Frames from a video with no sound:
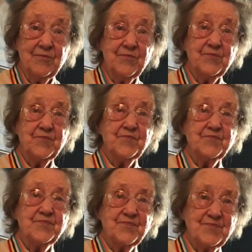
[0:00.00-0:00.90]
Oh
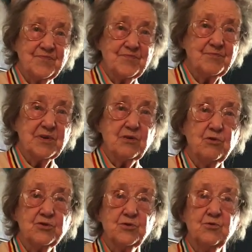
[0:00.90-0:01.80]
wow!
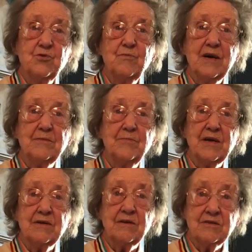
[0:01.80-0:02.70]
Because all my
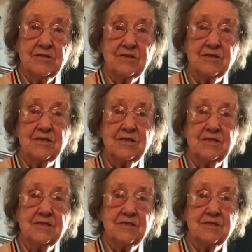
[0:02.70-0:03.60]
brothers
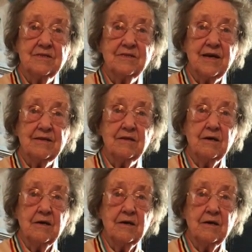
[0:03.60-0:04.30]
is dead.